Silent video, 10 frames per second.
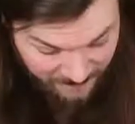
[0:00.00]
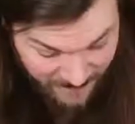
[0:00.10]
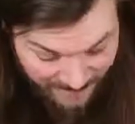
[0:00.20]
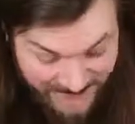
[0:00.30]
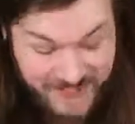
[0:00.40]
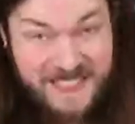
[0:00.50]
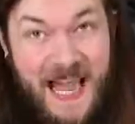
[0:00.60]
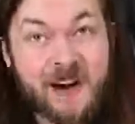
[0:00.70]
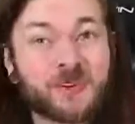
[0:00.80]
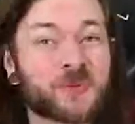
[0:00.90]
it makes a
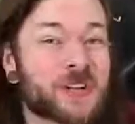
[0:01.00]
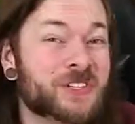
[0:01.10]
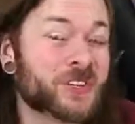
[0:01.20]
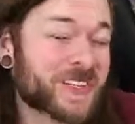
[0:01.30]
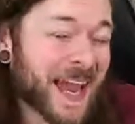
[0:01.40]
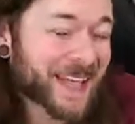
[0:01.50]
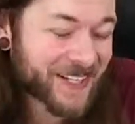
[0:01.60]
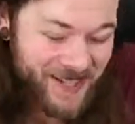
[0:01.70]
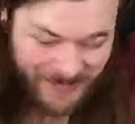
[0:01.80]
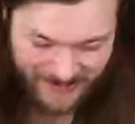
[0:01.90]
sound when you take
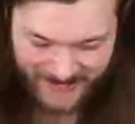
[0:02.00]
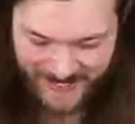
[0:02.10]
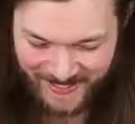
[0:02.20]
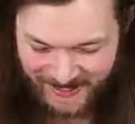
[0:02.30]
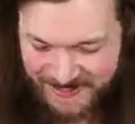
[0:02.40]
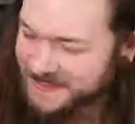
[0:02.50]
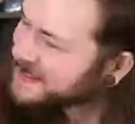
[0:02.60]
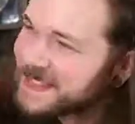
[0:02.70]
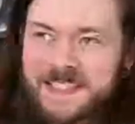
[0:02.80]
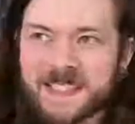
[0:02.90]
it off.
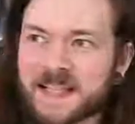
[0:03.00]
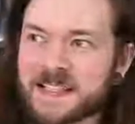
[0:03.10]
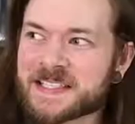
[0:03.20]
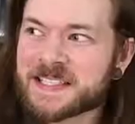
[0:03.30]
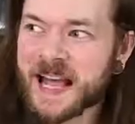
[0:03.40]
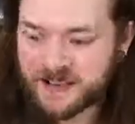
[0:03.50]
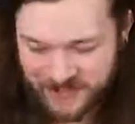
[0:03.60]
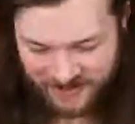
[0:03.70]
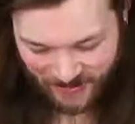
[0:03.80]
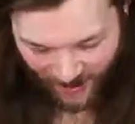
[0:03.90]
That didn't sound
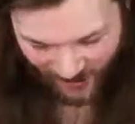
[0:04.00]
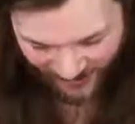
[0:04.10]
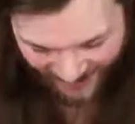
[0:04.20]
good though.